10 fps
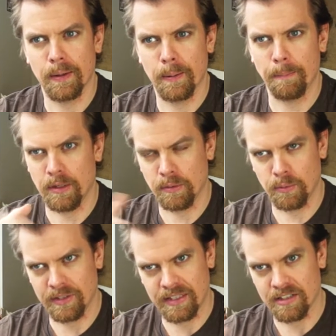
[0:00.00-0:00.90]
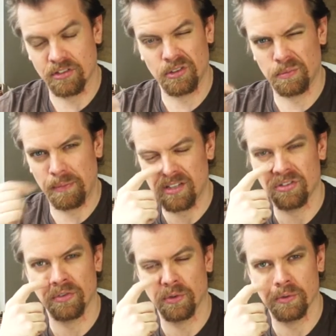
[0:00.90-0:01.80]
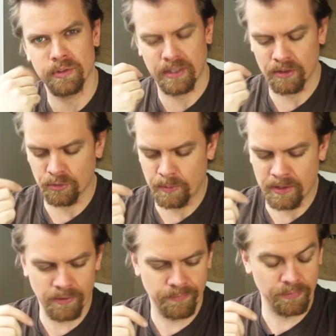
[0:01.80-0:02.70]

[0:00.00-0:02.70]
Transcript: but with like spiced fruit in there as well.